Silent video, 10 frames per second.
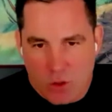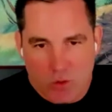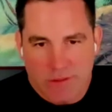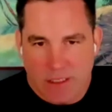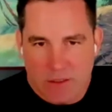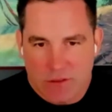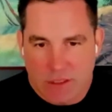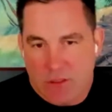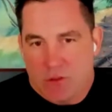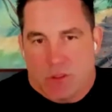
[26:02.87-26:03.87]
still
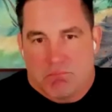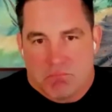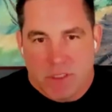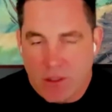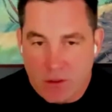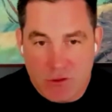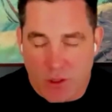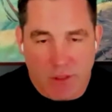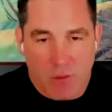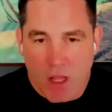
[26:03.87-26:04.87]
wholesalers that are doing, you know,
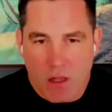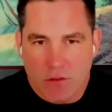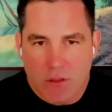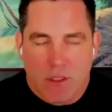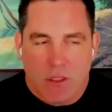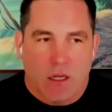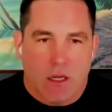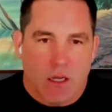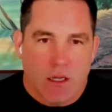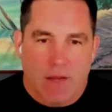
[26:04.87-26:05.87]
extremely well.
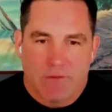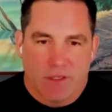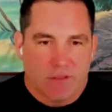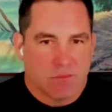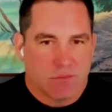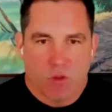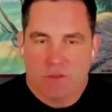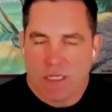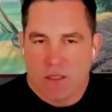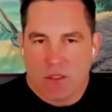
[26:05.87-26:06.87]
Uh, I've seen some
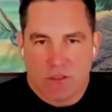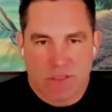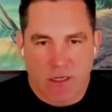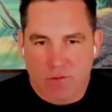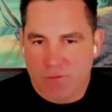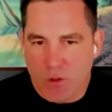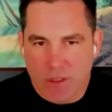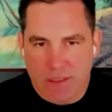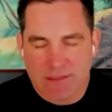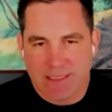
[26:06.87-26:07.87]
wholesalers that are
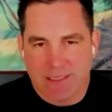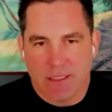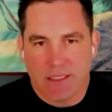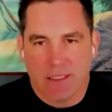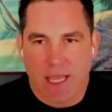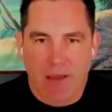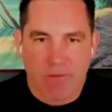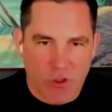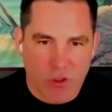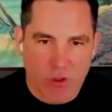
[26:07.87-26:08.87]
focused in the
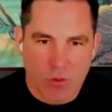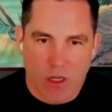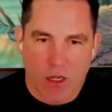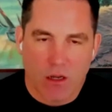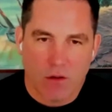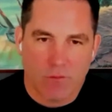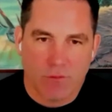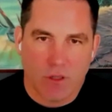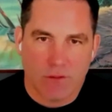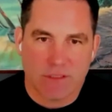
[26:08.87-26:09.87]
avenue of
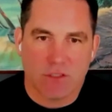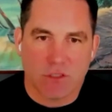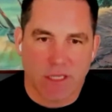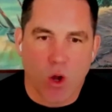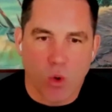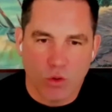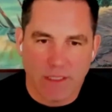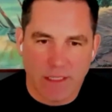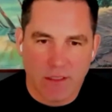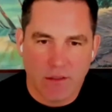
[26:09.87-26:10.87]
essentially
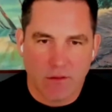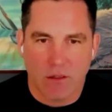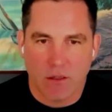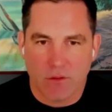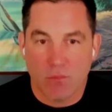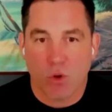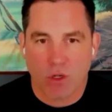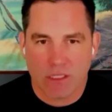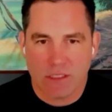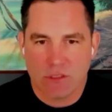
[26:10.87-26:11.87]
holding the, the
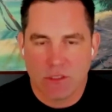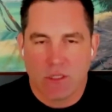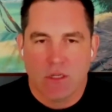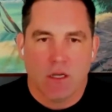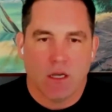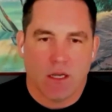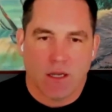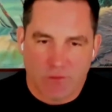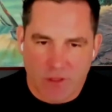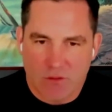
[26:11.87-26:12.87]
mortgage.
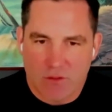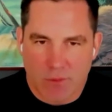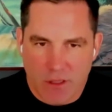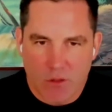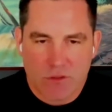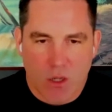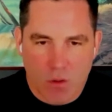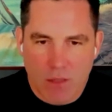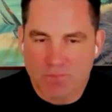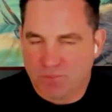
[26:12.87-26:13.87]
Uh, I've seen yeah. some of those
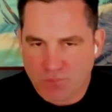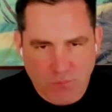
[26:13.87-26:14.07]
go up,